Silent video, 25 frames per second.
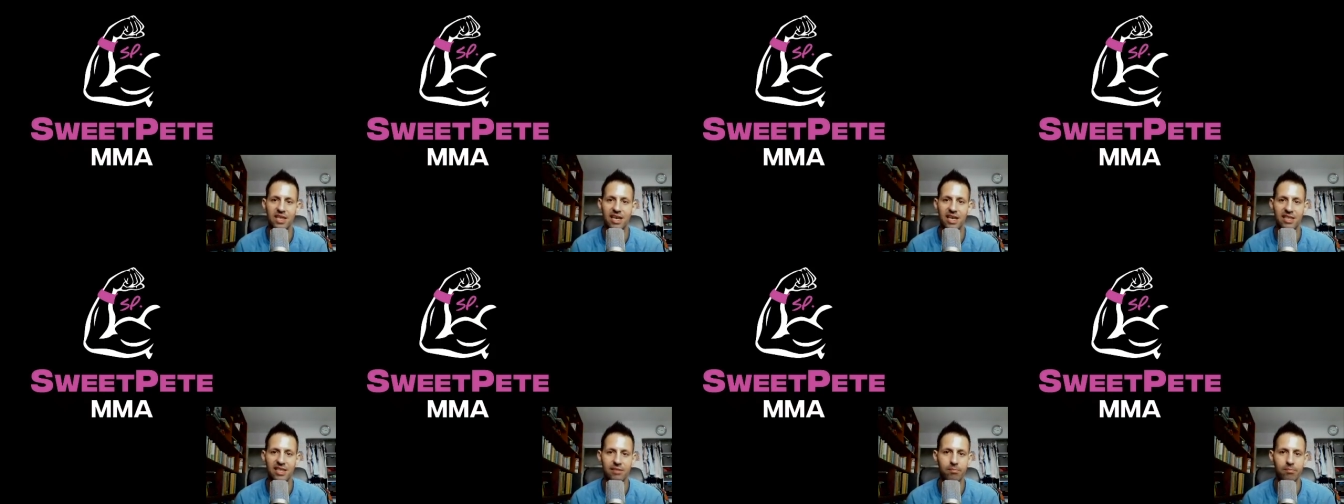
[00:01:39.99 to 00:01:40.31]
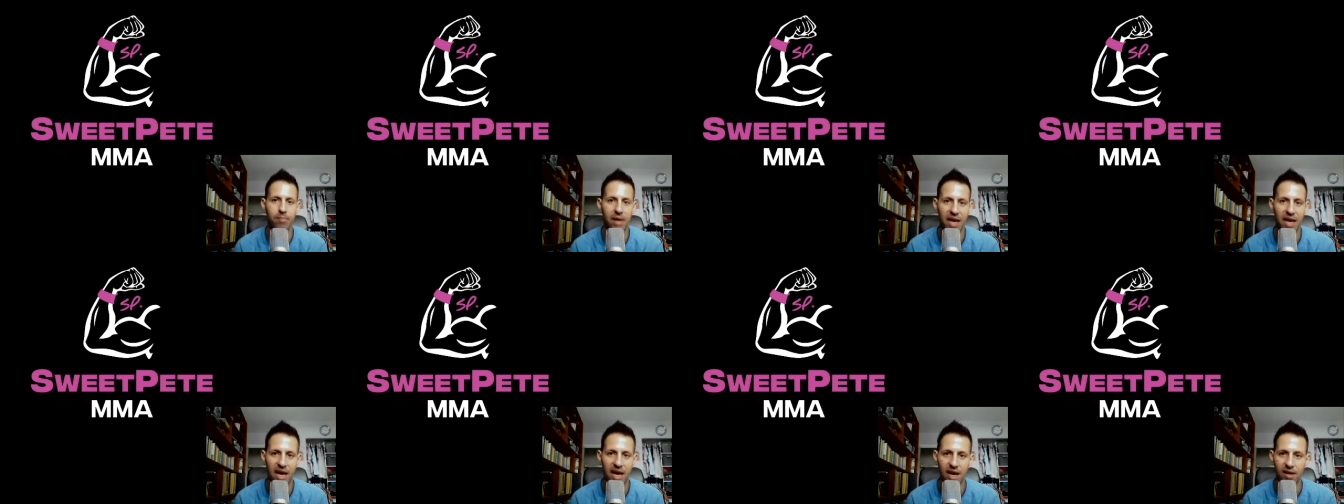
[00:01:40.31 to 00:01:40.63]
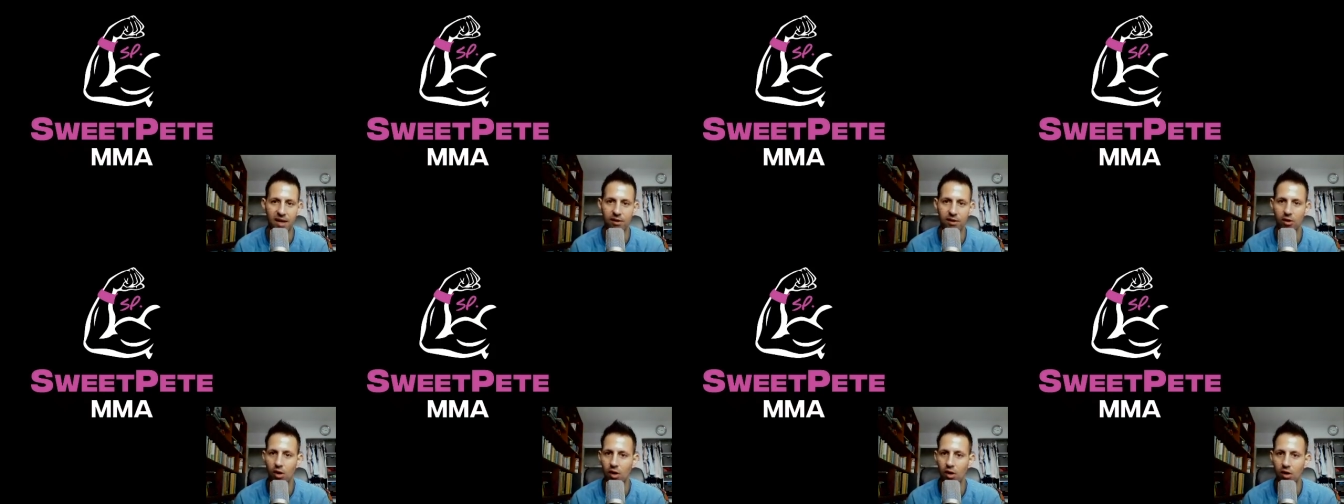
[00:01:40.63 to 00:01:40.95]
has
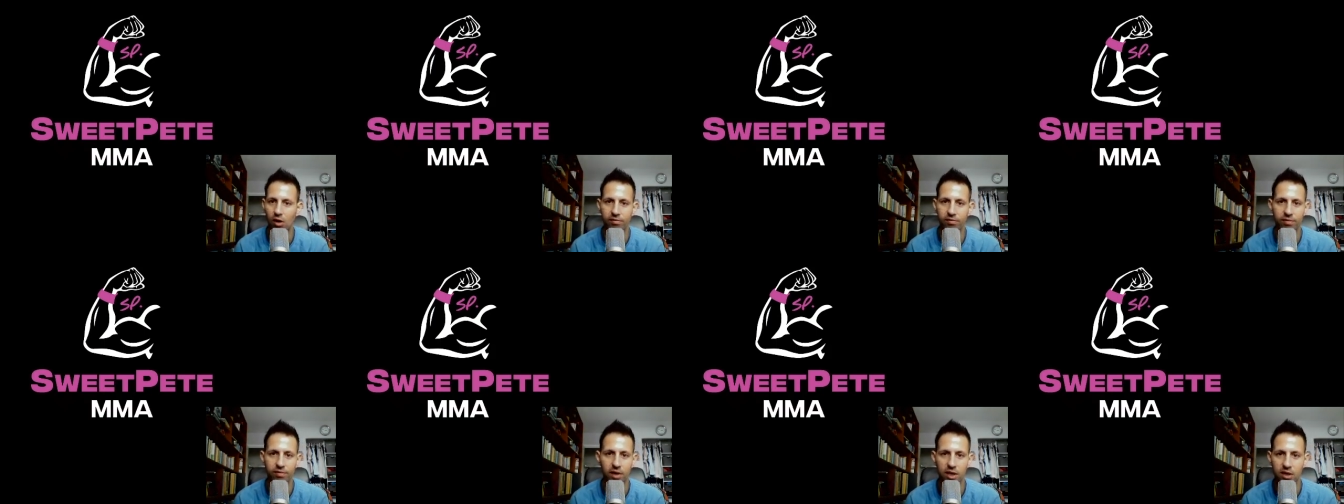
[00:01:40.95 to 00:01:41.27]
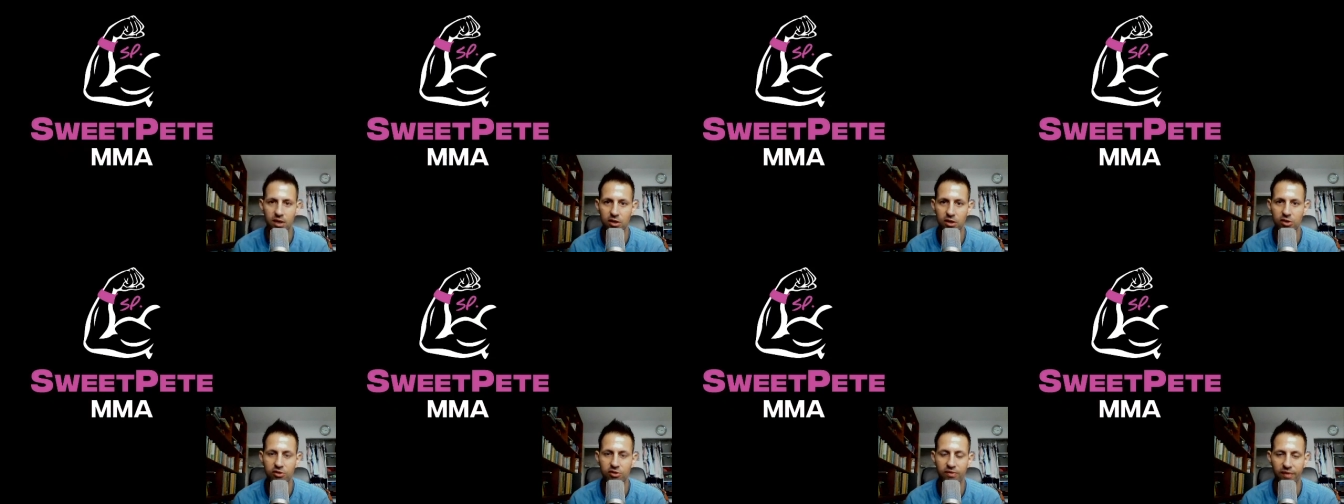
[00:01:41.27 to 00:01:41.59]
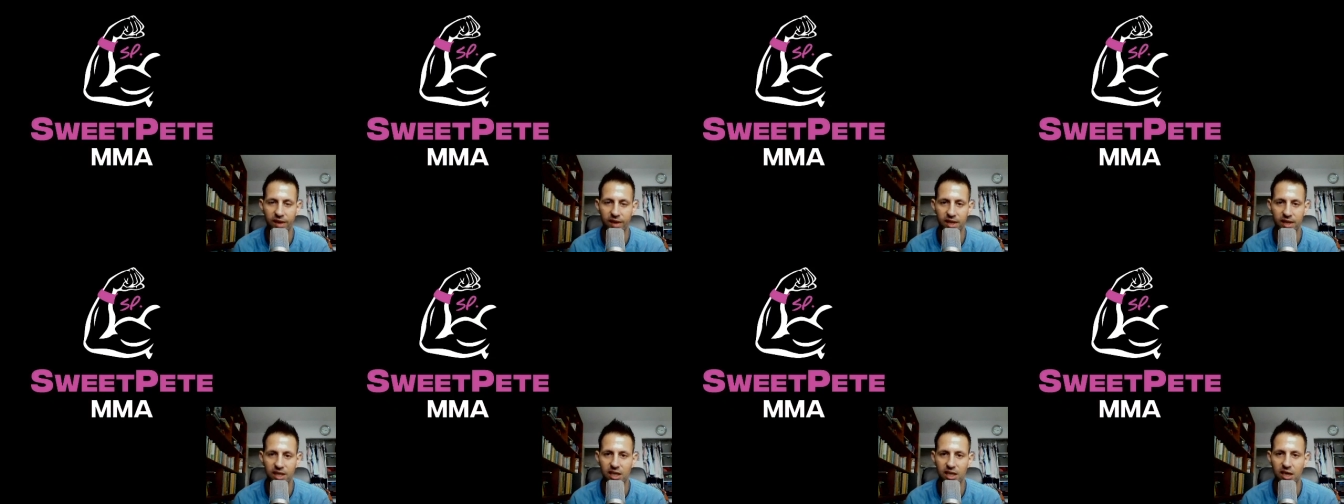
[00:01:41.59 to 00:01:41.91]
banned all fighters
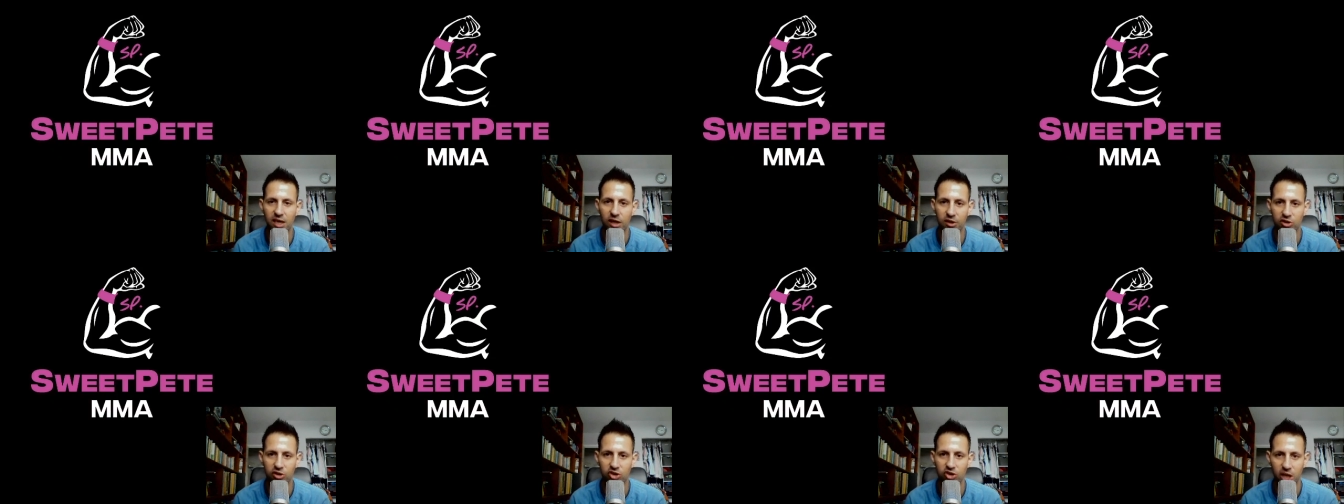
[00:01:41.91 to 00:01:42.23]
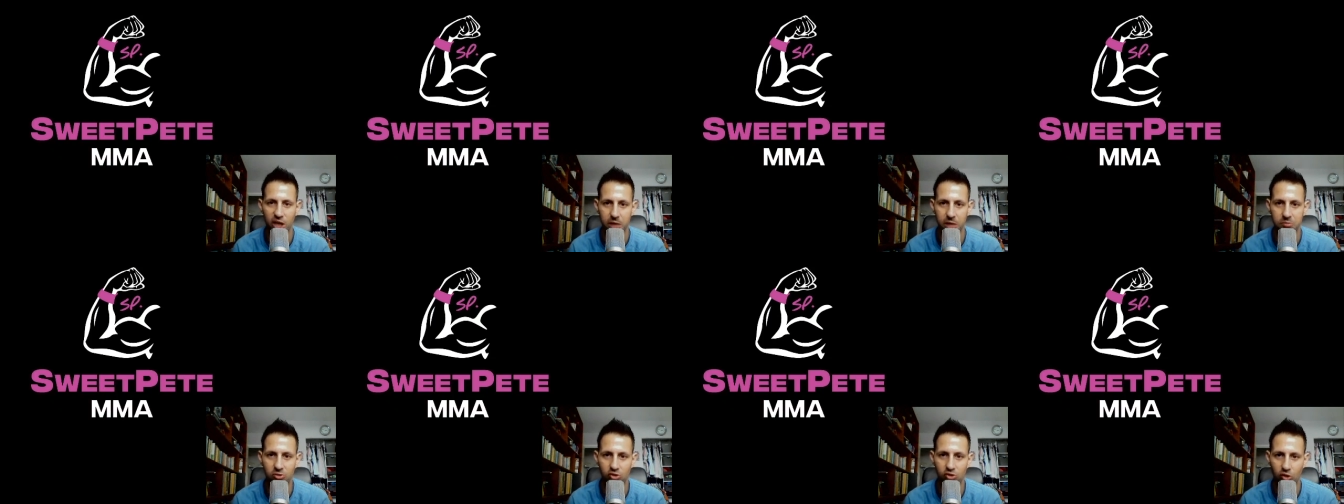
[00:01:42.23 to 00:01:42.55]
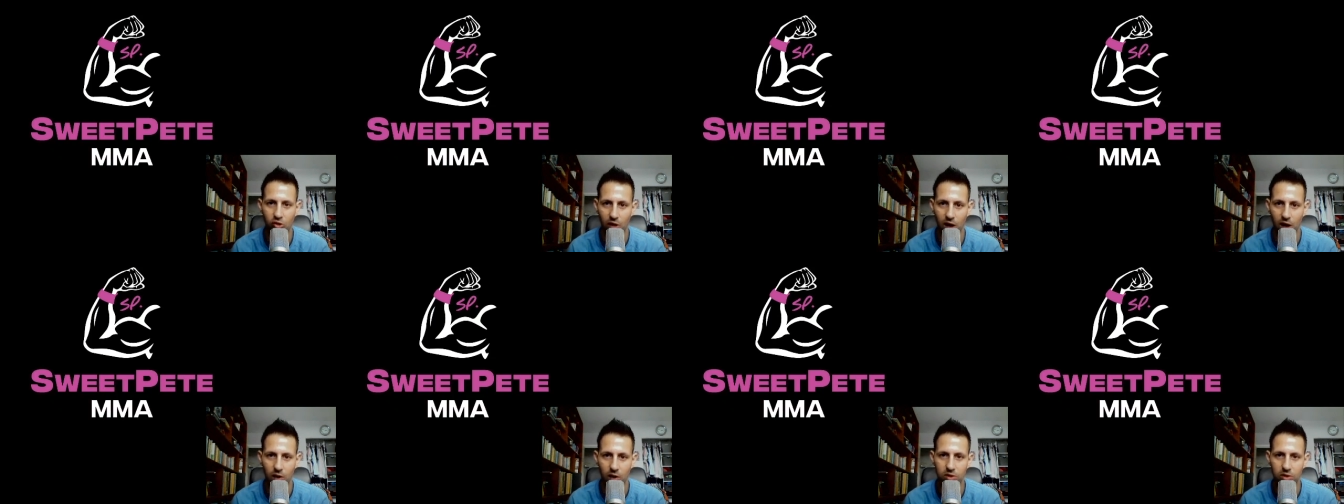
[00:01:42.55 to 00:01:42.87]
fighting under James
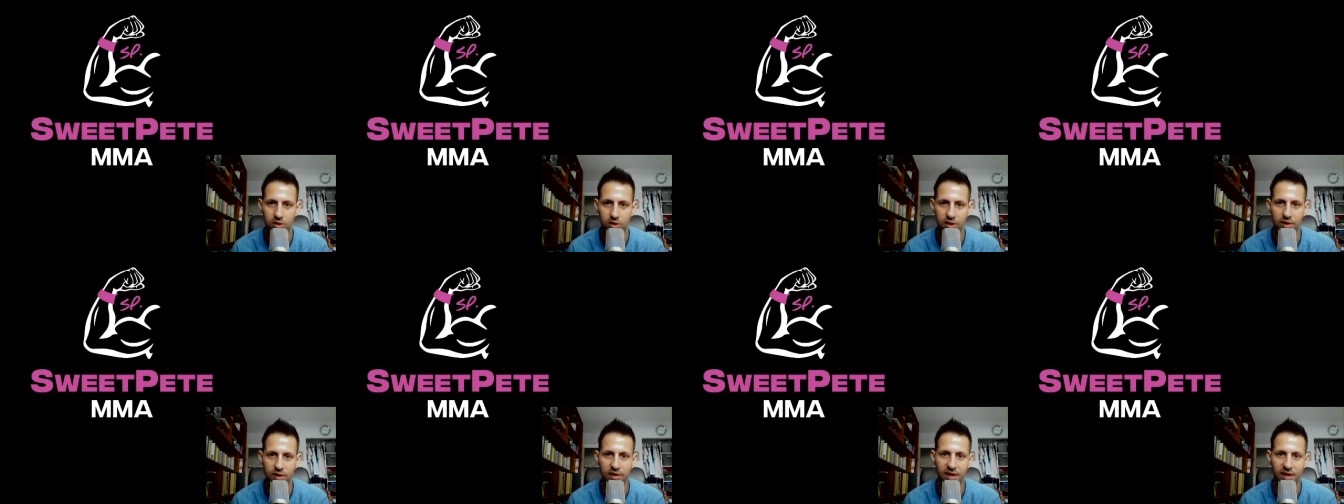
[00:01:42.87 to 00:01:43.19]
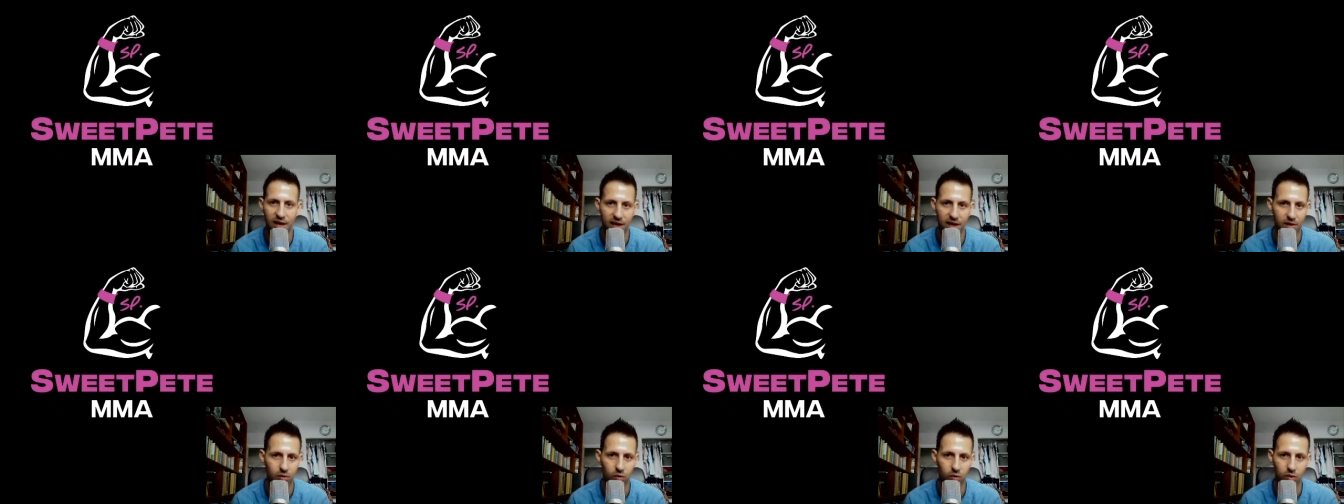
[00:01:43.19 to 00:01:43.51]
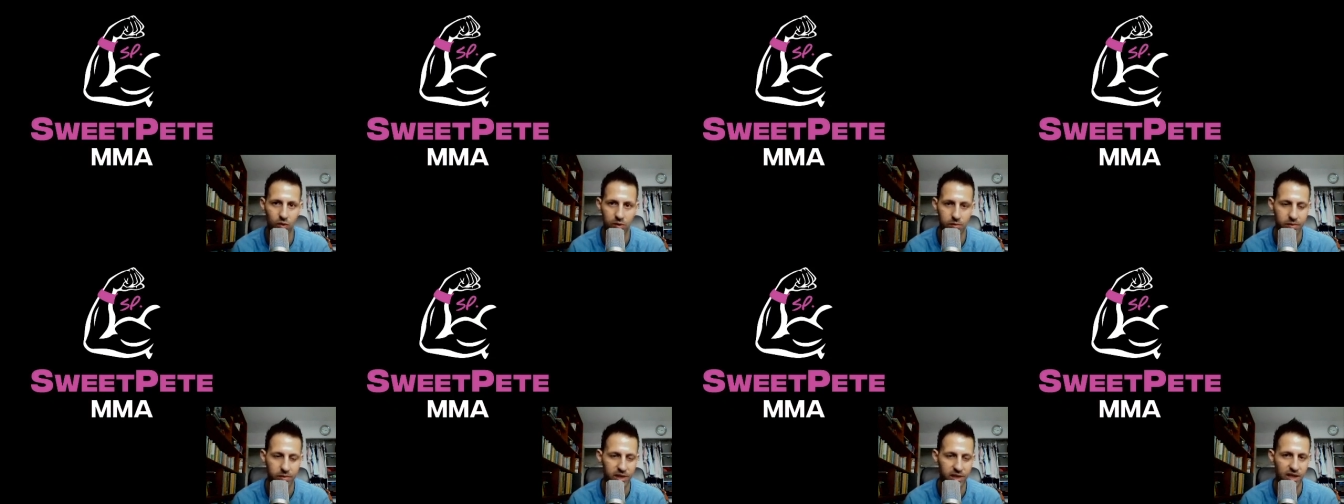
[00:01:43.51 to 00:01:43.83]
Krause that
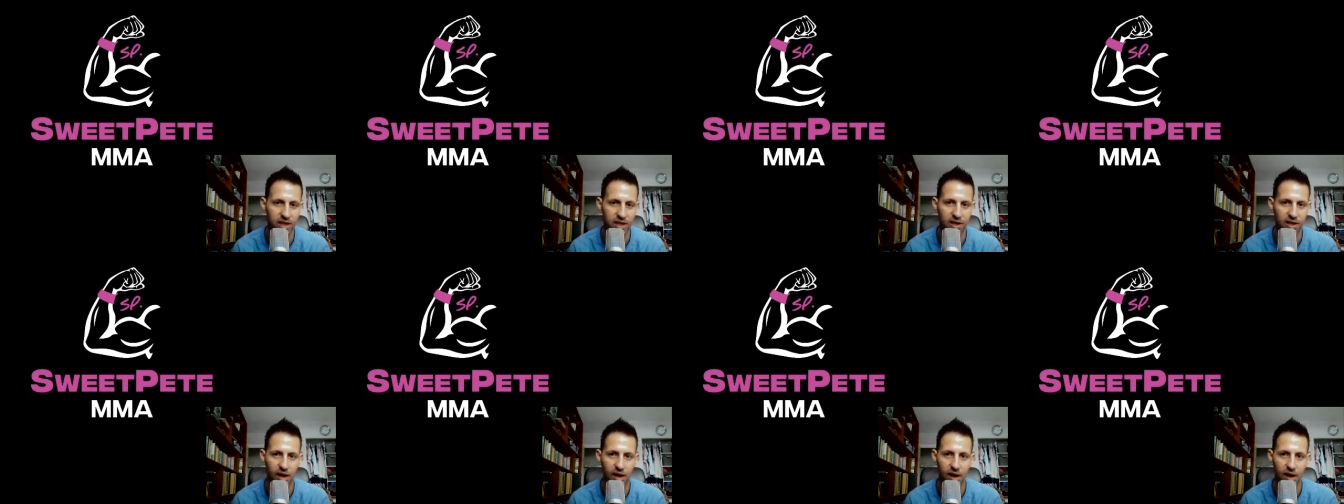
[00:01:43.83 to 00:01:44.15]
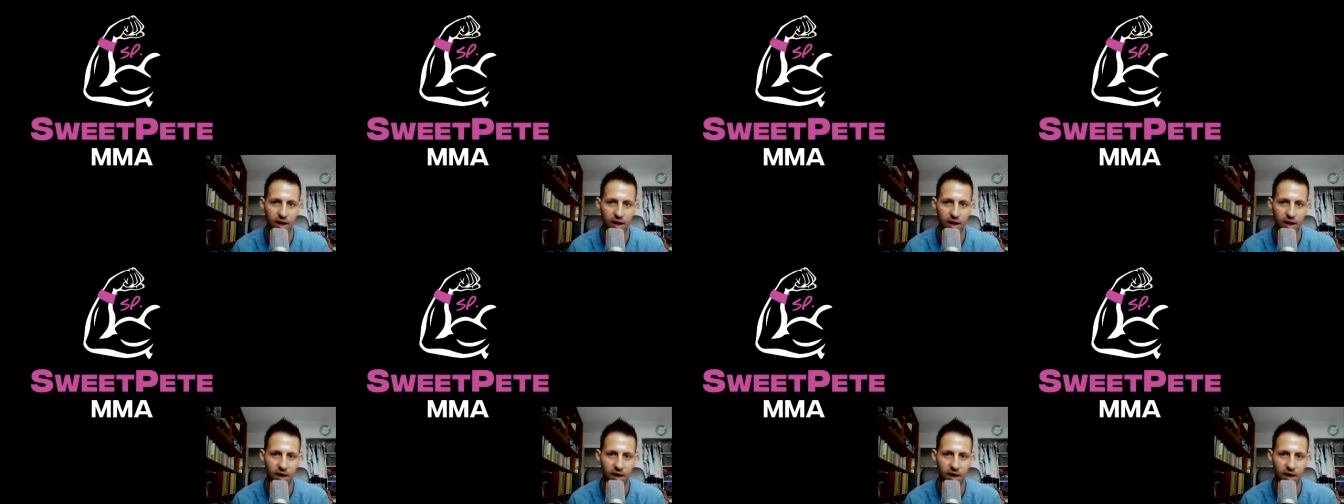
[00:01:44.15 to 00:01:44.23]
would be